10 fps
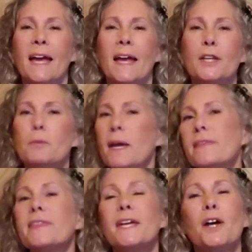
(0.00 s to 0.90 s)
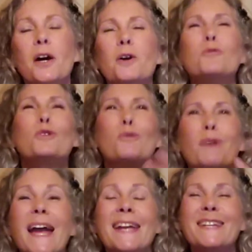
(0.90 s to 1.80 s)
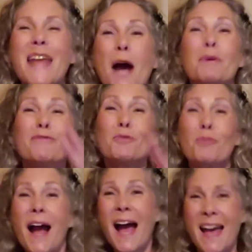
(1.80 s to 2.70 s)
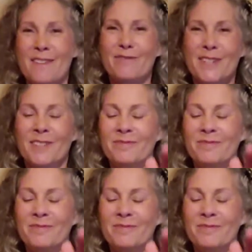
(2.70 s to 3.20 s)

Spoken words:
And you may think, oh, great, now we've arrived.